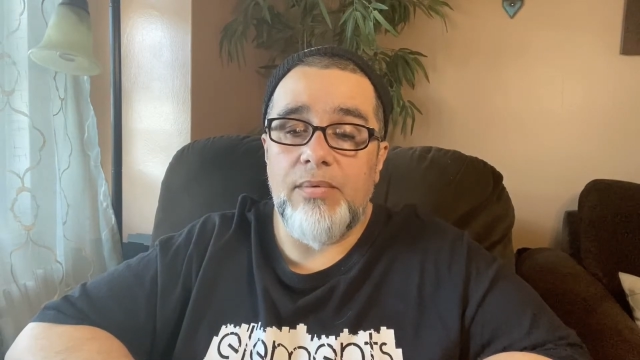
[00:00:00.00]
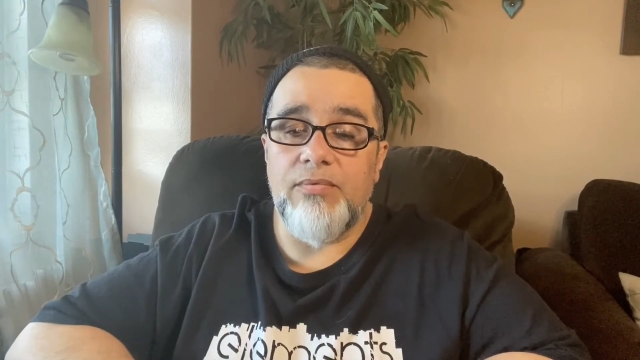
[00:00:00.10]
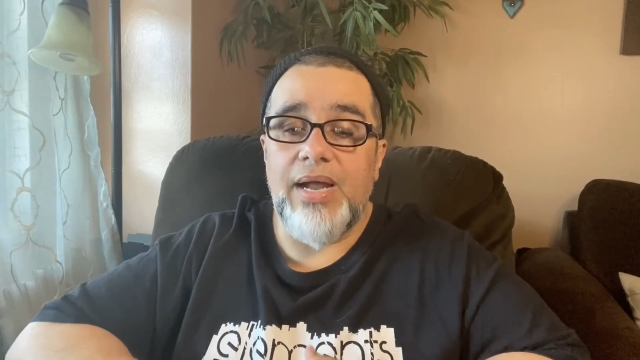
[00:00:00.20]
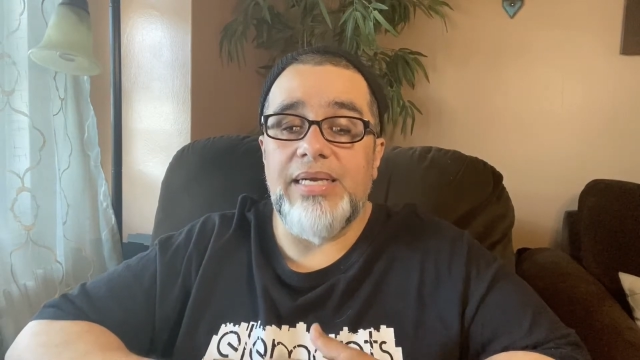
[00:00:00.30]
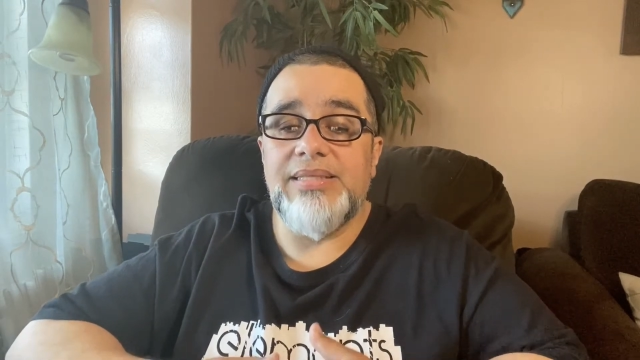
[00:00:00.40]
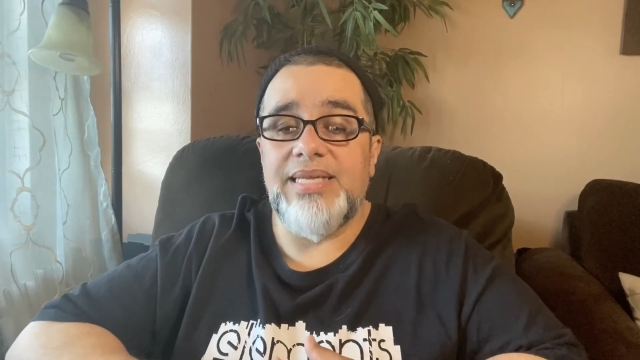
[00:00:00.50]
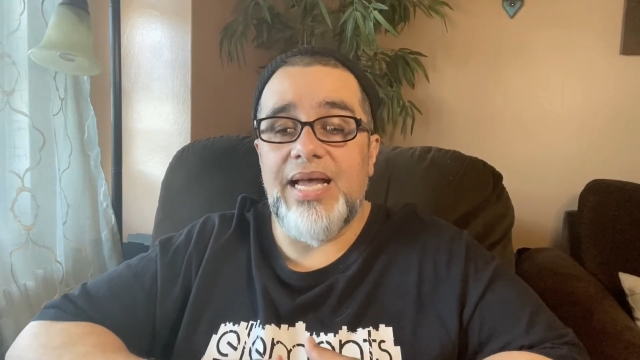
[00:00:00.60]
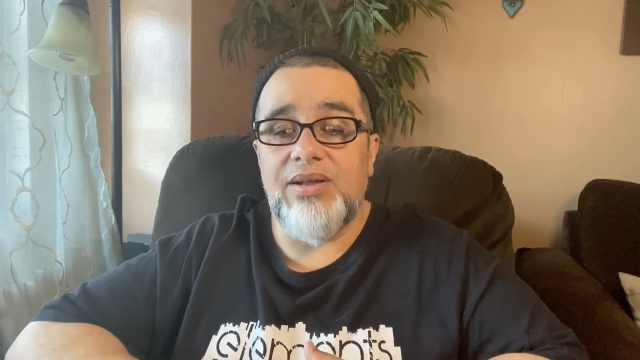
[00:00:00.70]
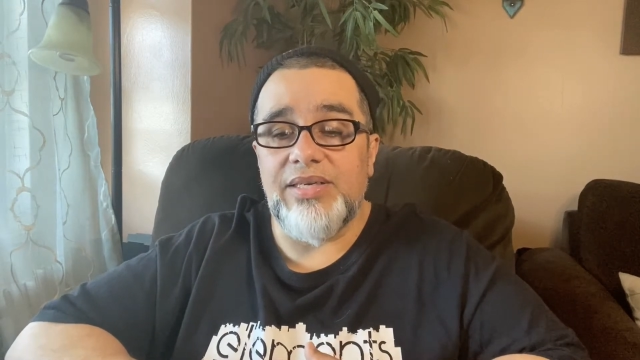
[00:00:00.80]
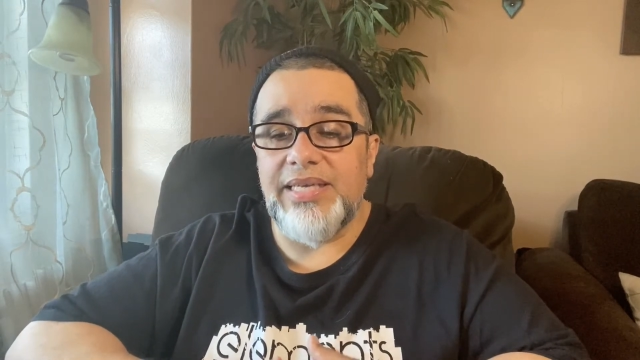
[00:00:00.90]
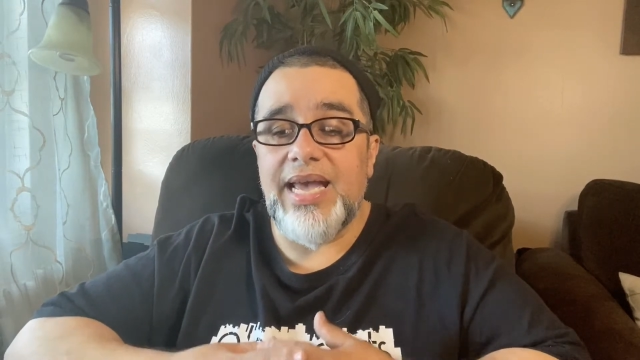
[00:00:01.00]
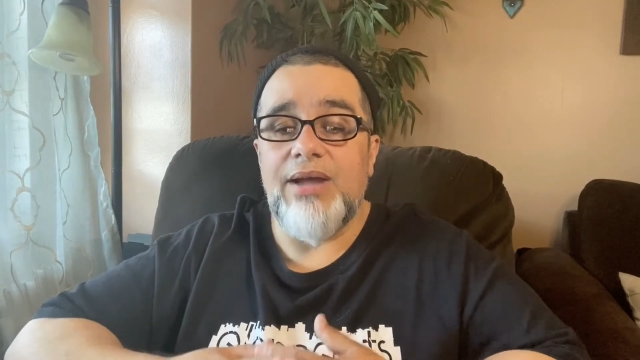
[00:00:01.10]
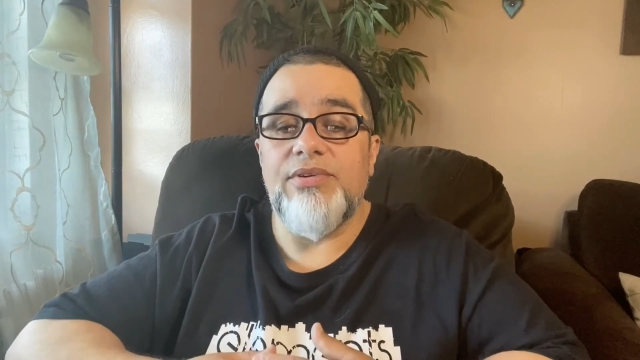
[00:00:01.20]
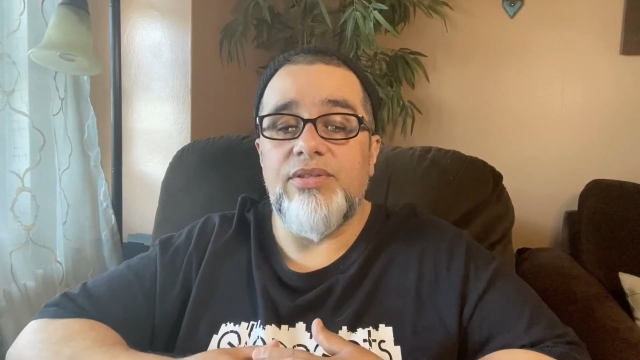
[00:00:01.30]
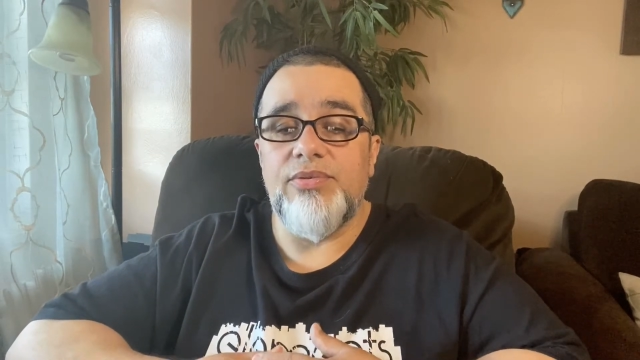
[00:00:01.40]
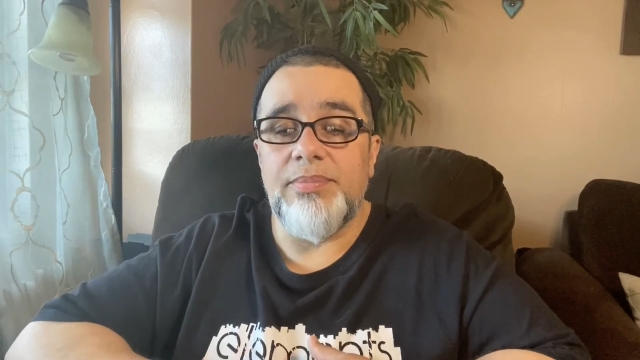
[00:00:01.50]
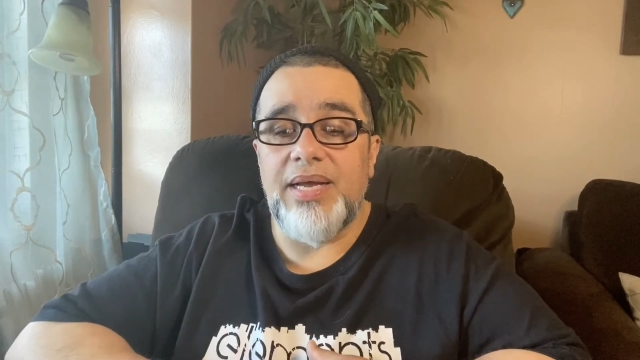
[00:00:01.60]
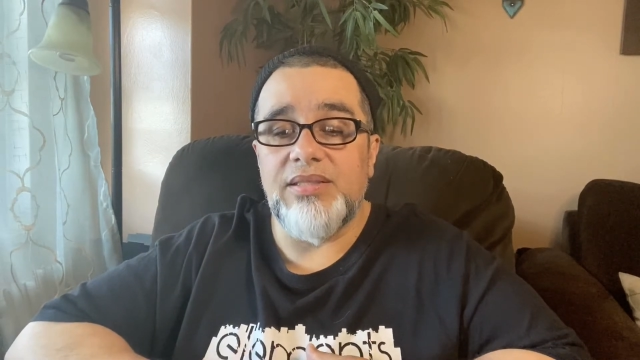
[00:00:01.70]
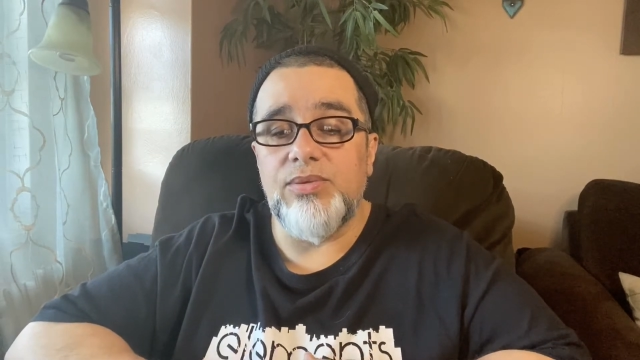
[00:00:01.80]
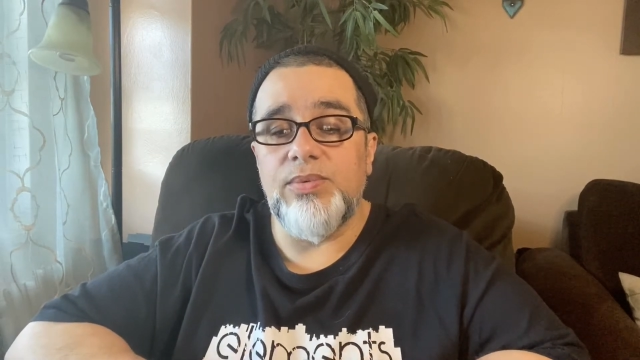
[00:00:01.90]
Write it down and carry the
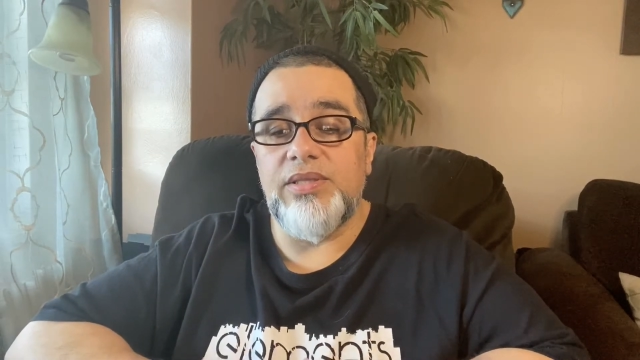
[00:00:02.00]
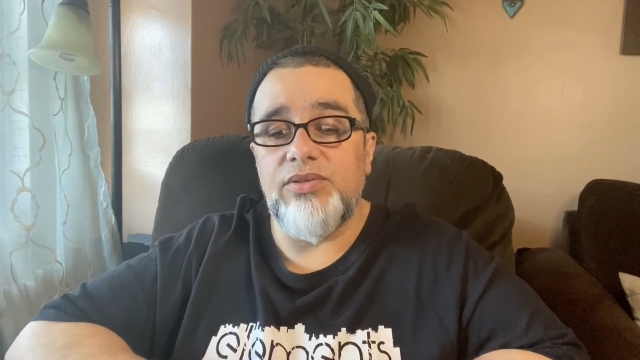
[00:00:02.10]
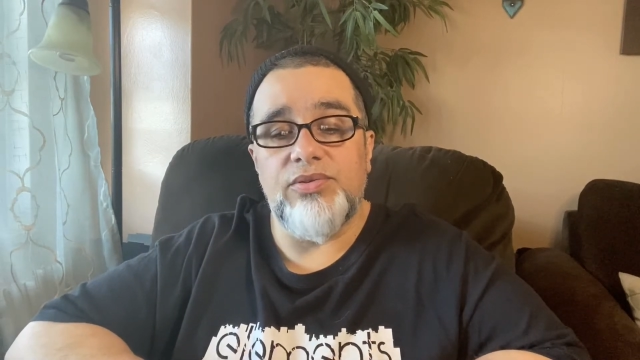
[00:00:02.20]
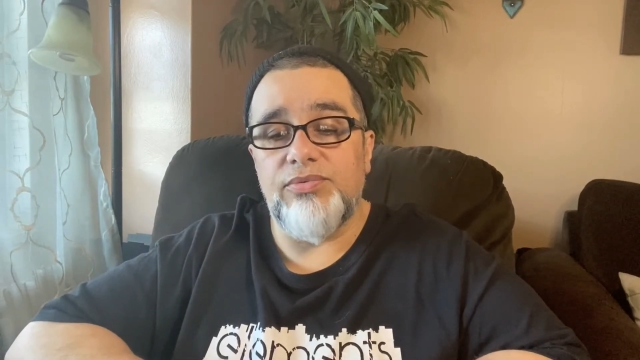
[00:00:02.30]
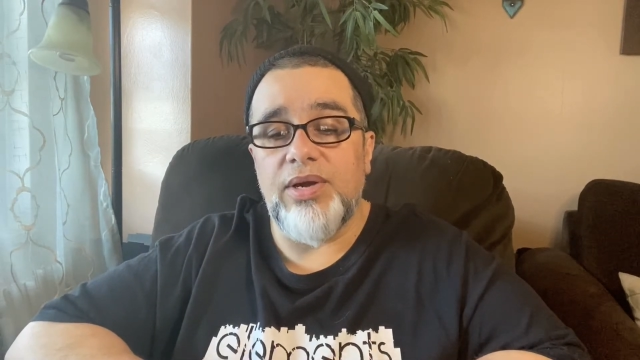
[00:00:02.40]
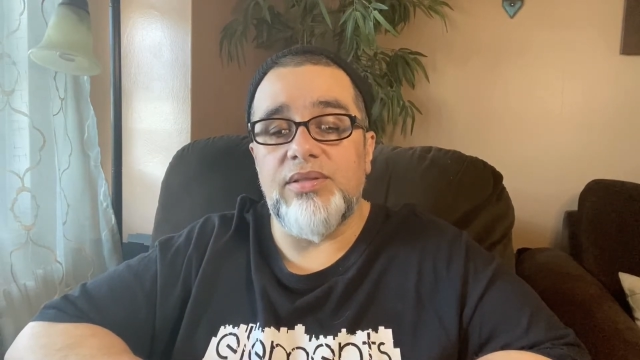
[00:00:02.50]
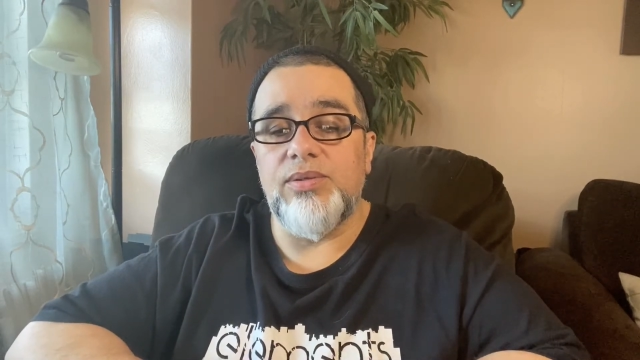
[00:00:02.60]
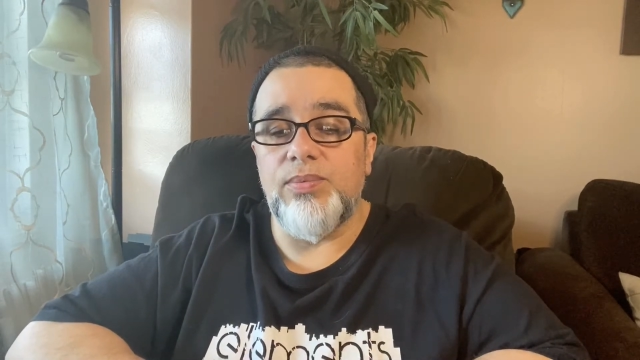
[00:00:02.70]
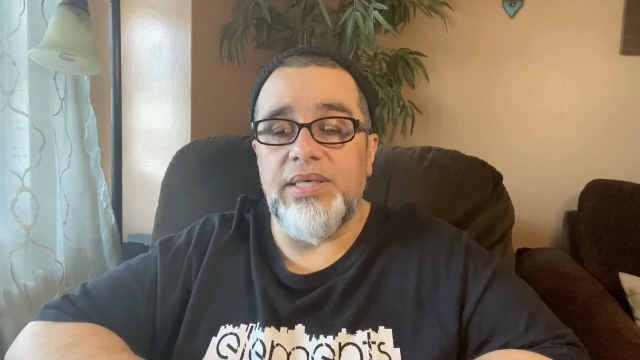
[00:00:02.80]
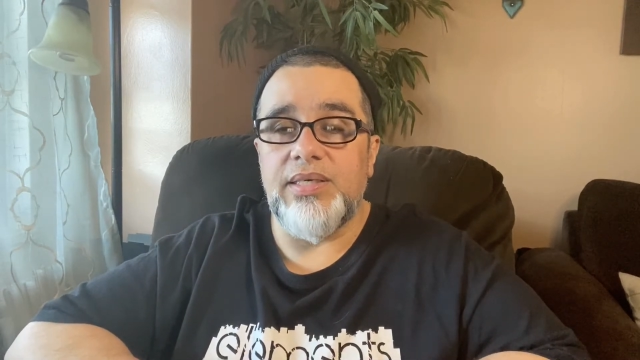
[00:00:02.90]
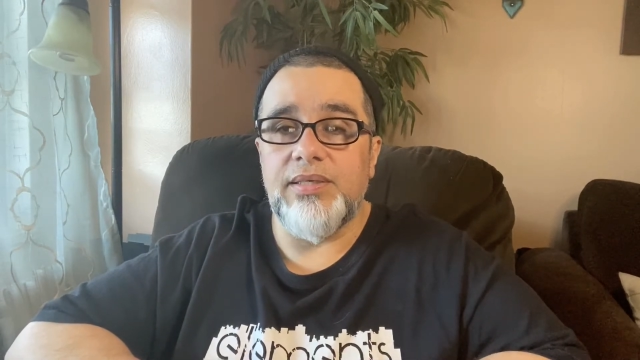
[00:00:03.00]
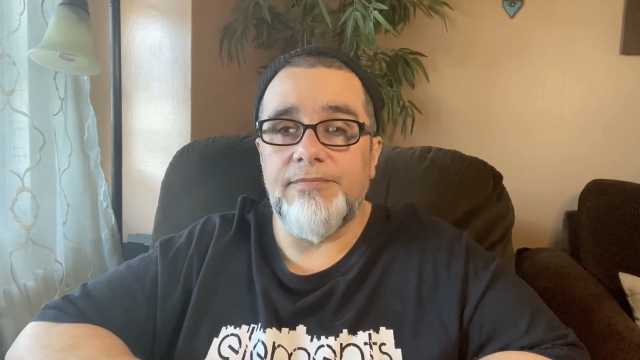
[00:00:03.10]
reminder with you throughout the week.